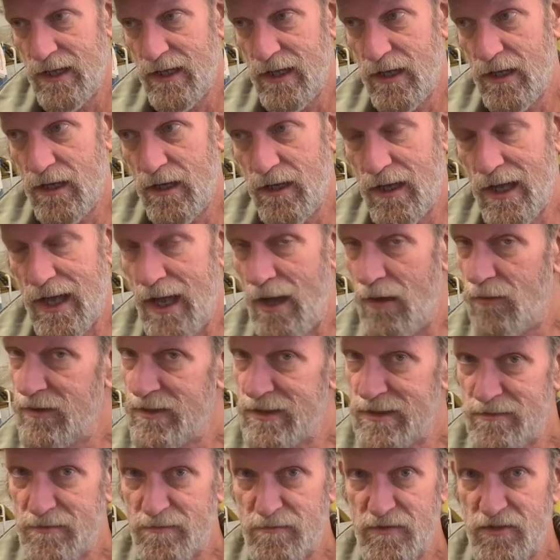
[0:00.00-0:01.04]
I would
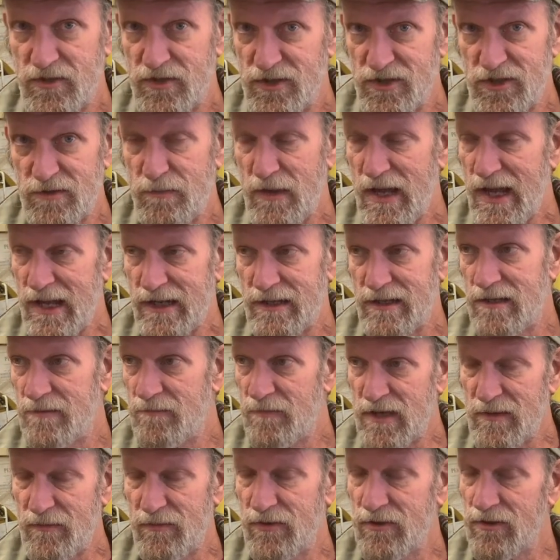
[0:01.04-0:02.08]
suspect that
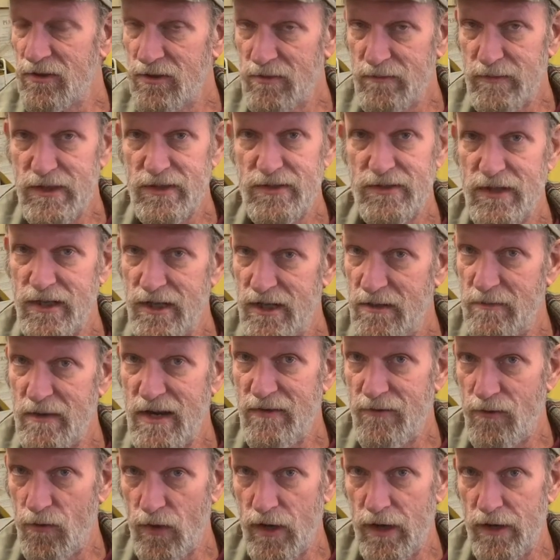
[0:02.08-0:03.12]
people are going to be seeing them
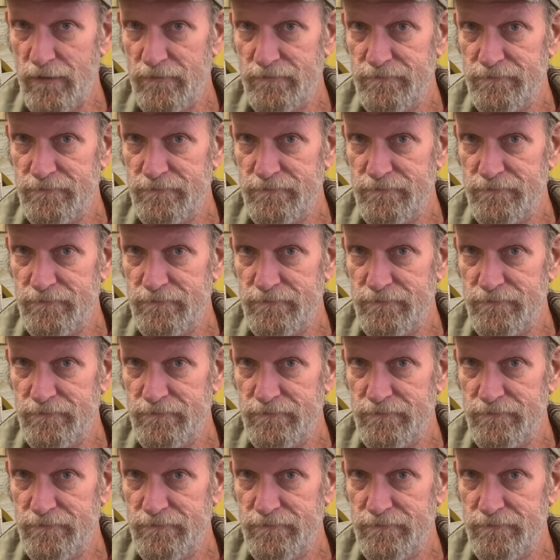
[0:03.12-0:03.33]
everywhere.